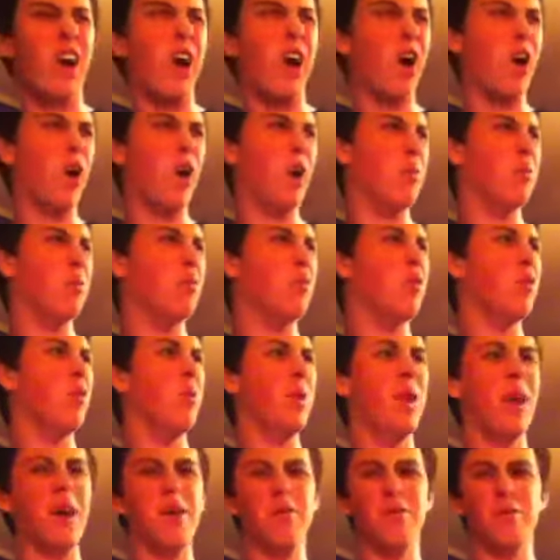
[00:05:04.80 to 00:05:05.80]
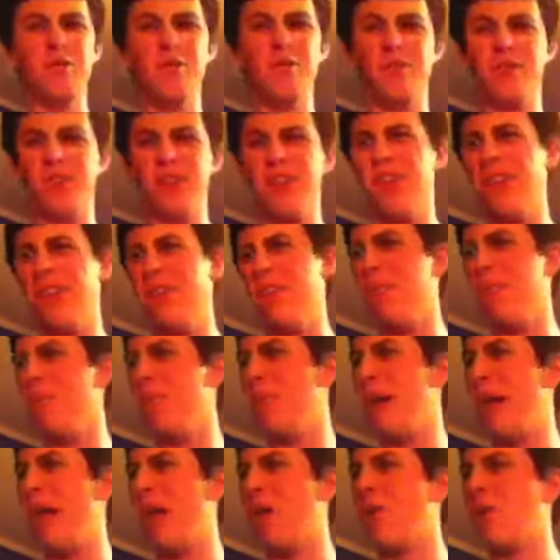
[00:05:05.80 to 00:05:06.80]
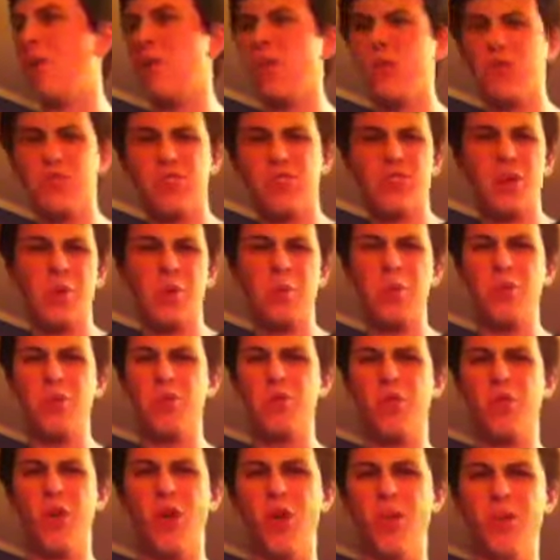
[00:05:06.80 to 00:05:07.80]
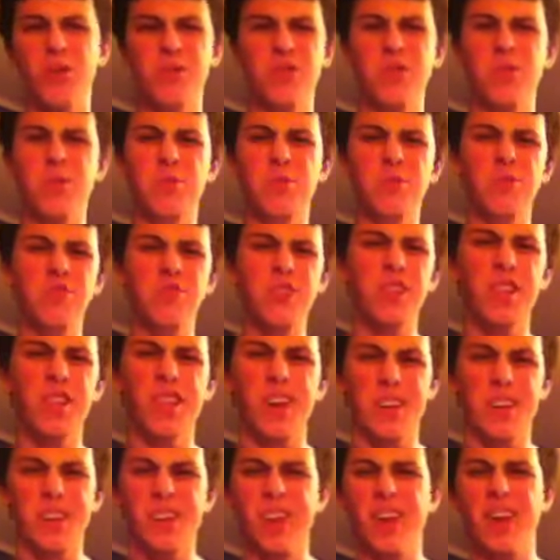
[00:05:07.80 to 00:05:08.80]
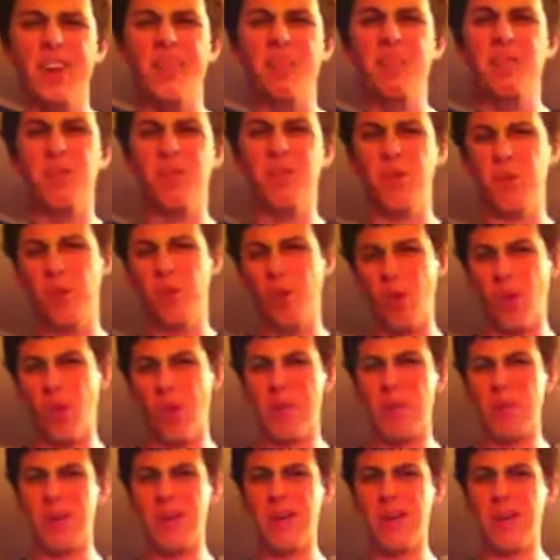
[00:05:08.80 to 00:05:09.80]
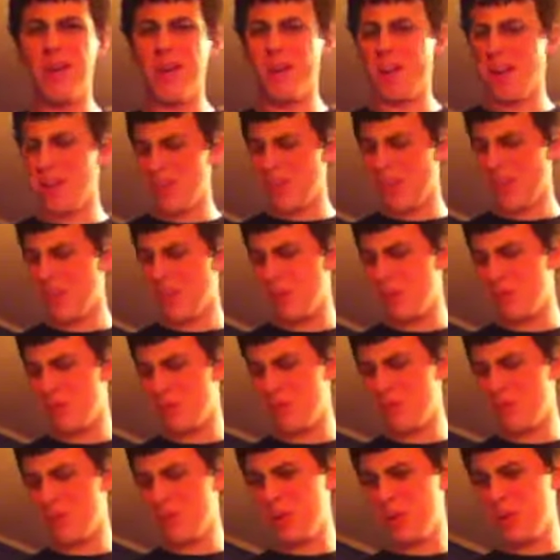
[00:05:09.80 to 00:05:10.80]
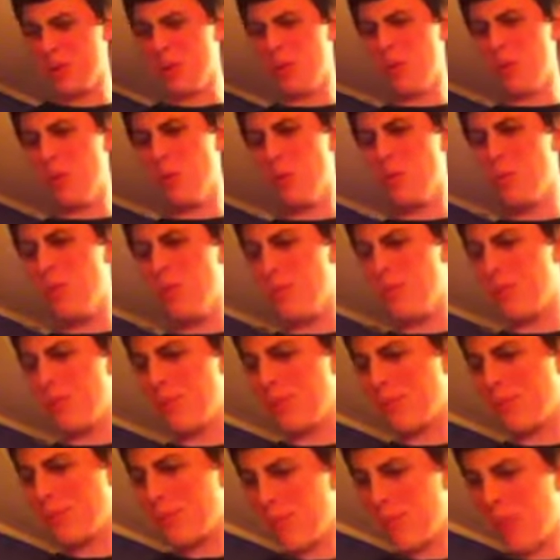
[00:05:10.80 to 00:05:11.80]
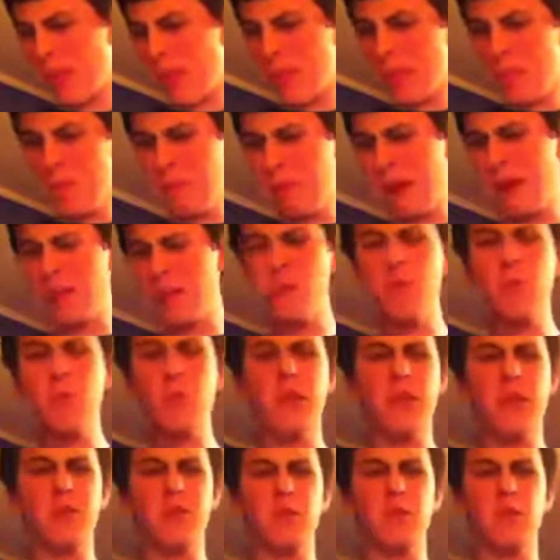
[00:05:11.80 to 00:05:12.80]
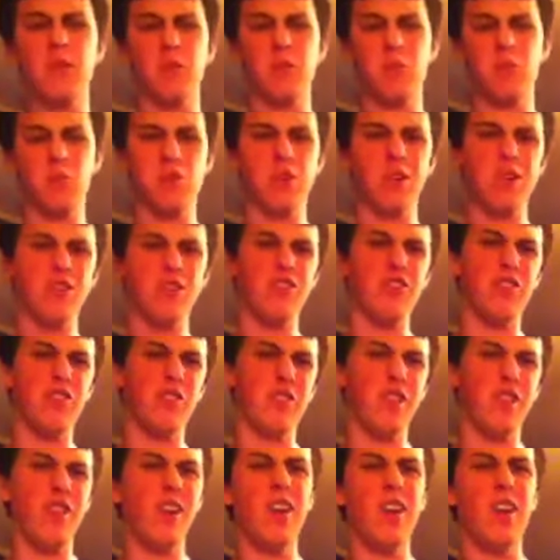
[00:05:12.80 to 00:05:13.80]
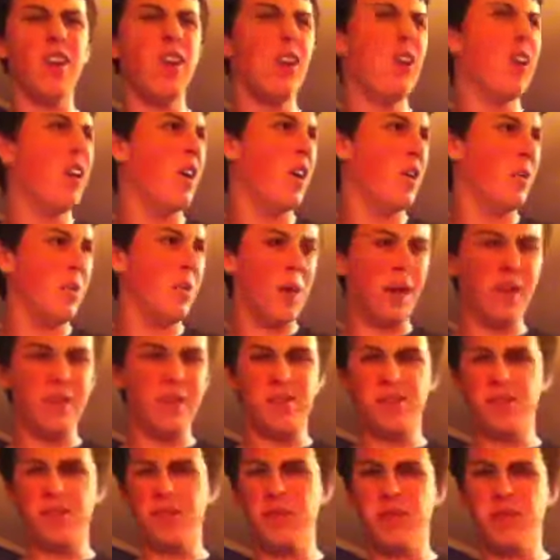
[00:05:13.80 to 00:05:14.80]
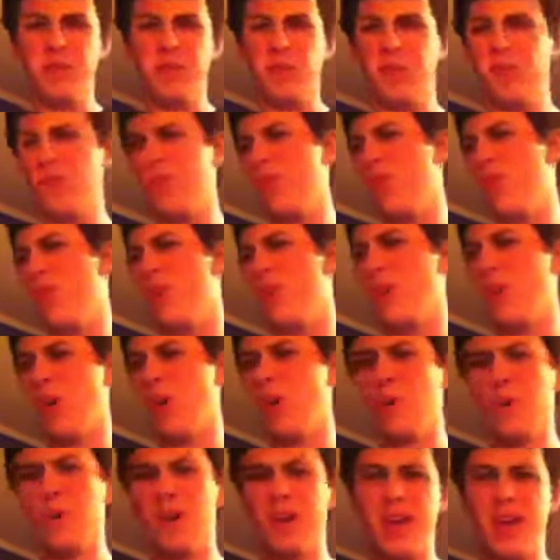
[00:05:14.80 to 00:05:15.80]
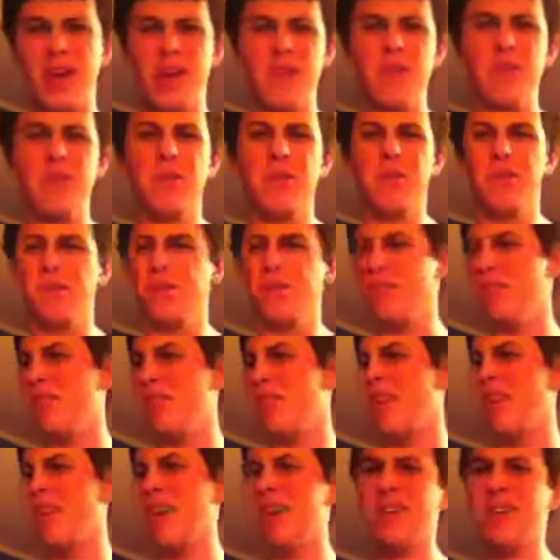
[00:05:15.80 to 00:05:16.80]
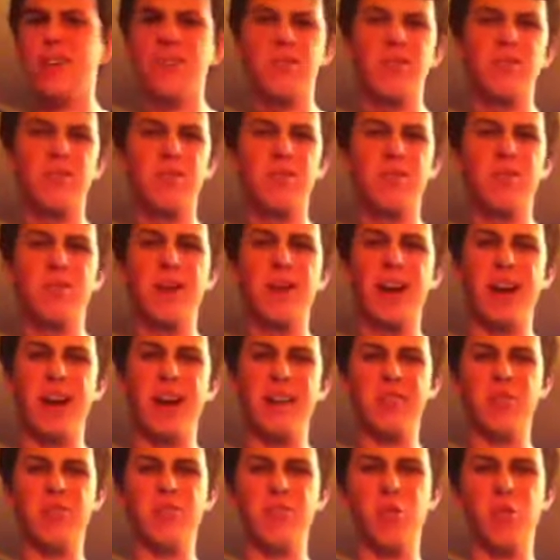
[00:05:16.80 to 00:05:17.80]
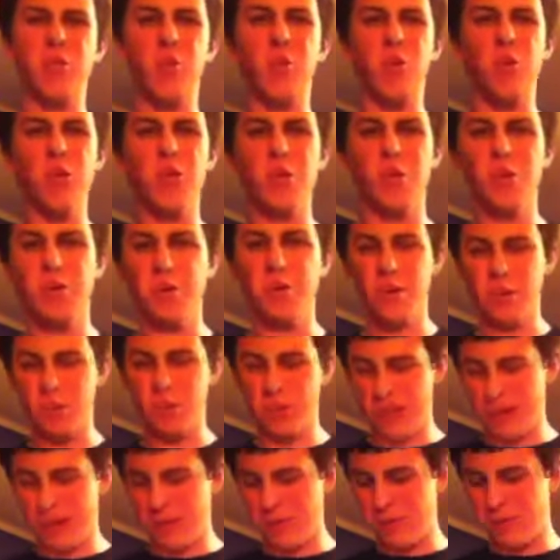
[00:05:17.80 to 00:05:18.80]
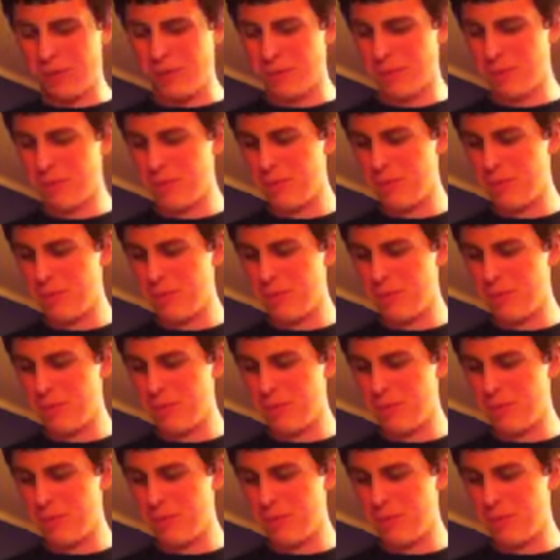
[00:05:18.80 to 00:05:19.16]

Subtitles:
arms or whatever and did a backwards somersault or some shit like that for the roll up. I thought it was pretty cool. But I do like the new Christian. Aggressive. He was going after his Bryan's shoulder or whatever.